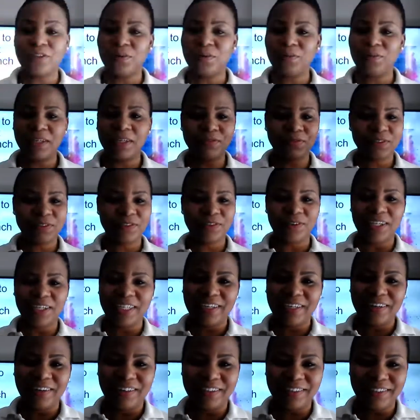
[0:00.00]
much for joining
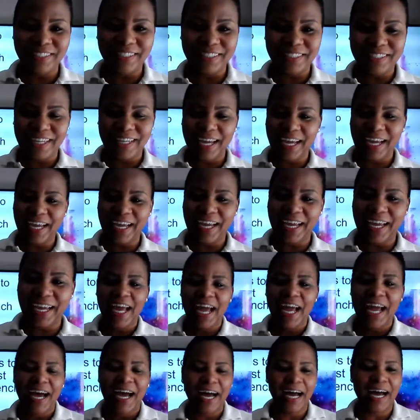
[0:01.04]
on today.
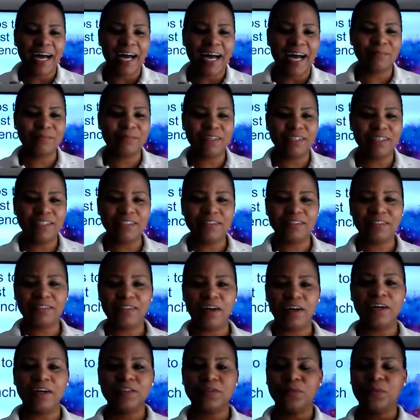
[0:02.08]
I'm going to
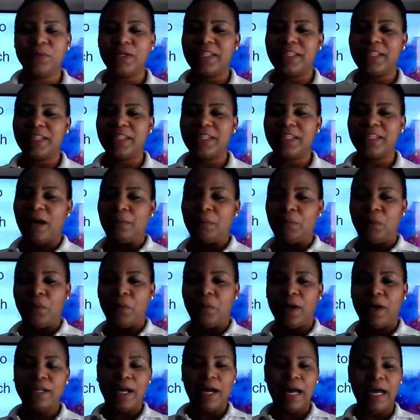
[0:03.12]
start with what
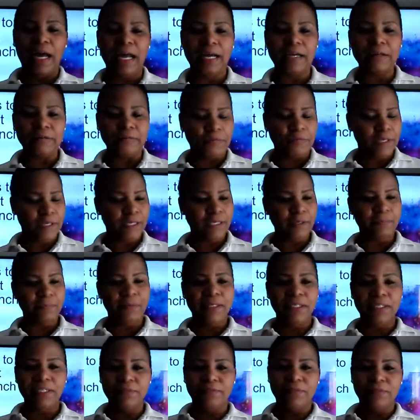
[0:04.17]
I really
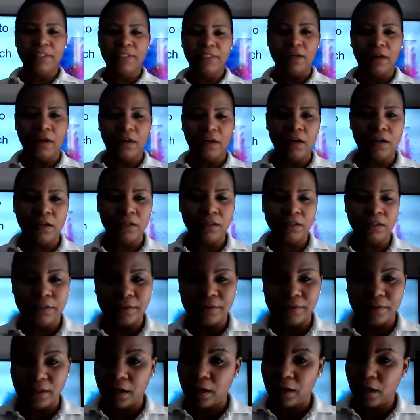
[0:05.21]
believe is on
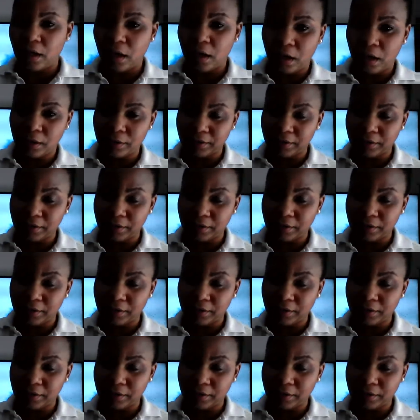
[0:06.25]
the